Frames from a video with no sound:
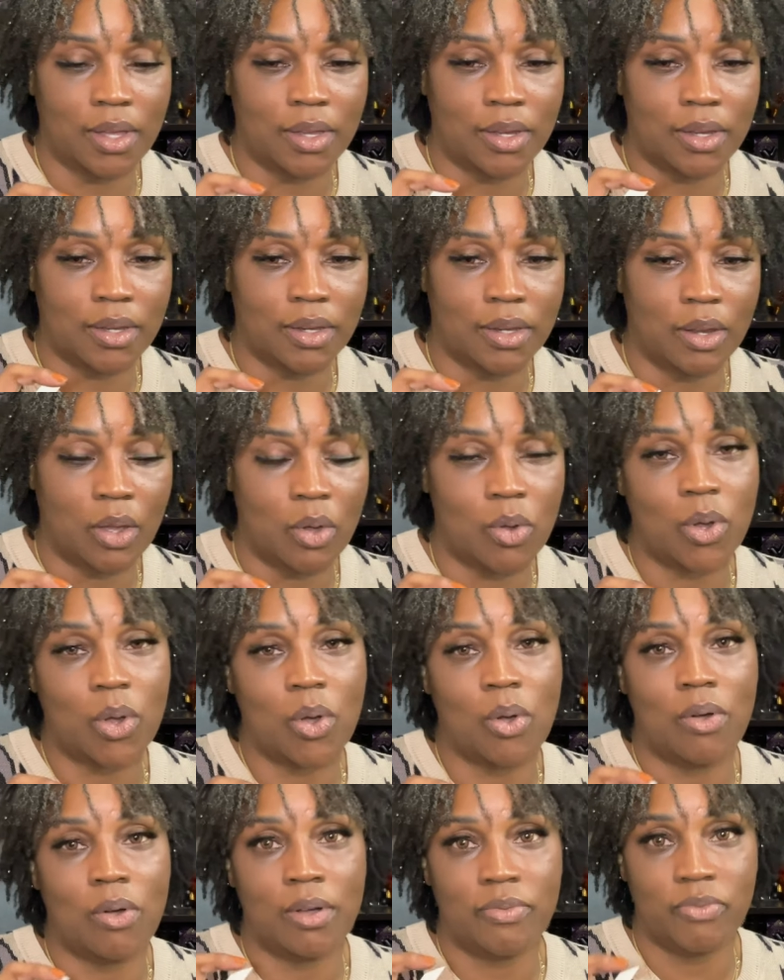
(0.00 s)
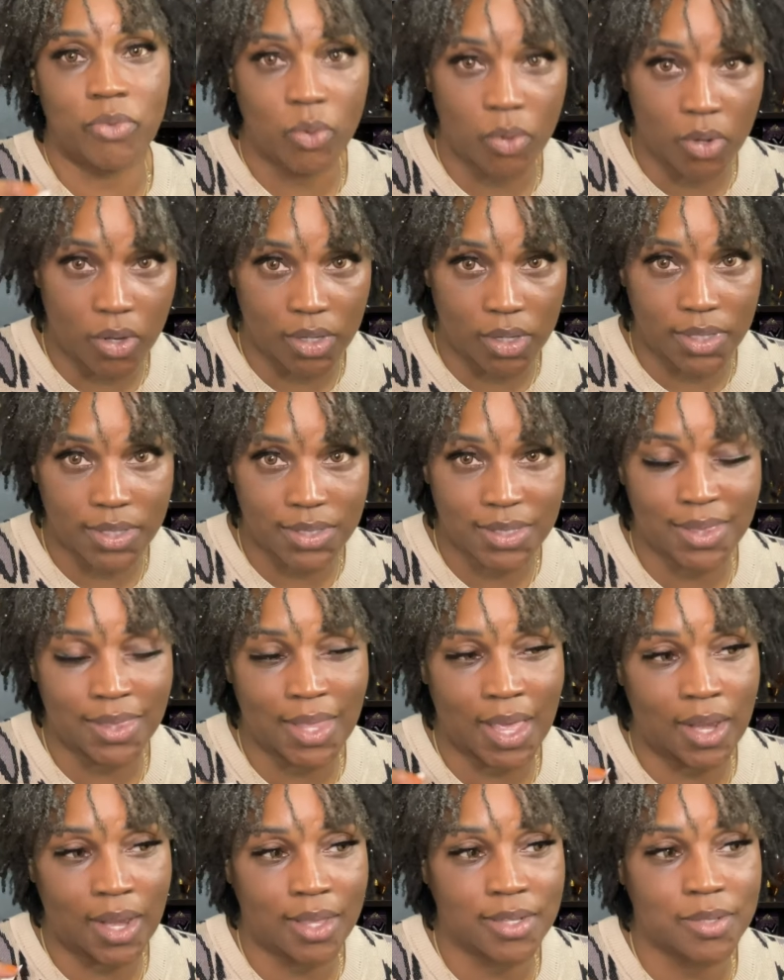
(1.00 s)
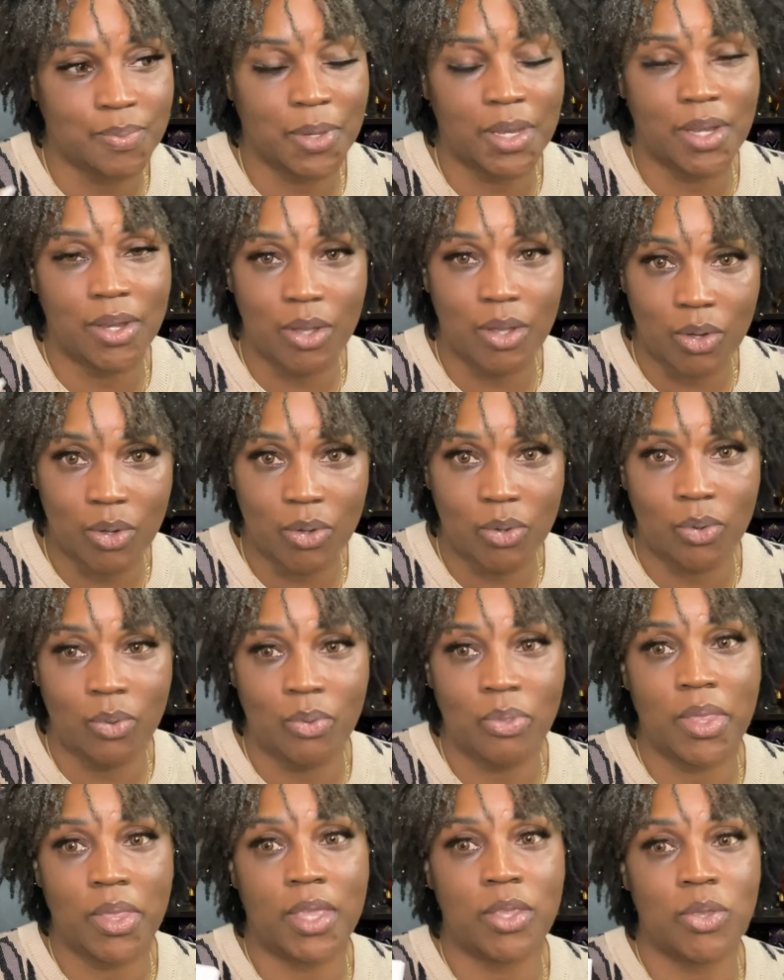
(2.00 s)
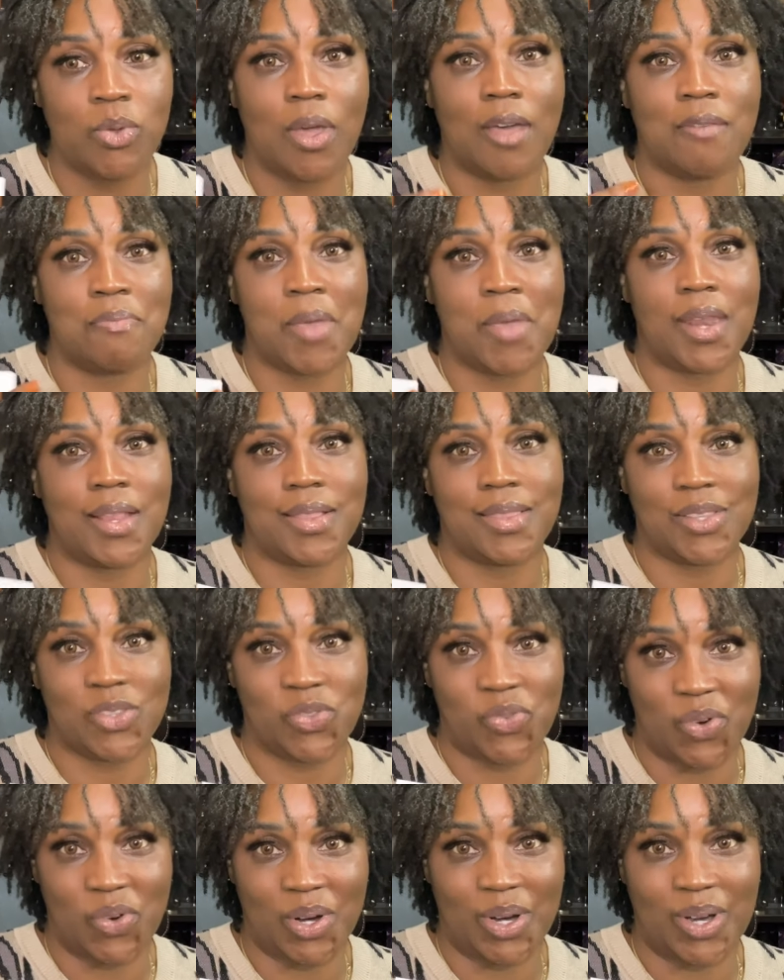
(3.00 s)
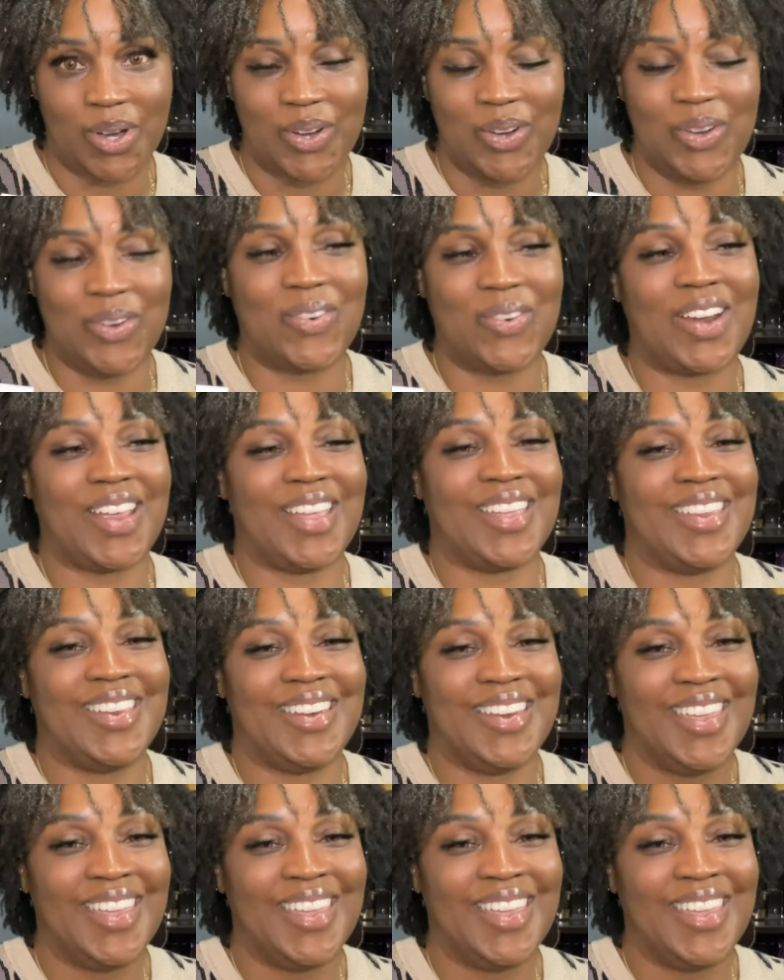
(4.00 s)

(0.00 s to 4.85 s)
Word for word: logo of New Orleans. And that lets me know that you have made it this far, right?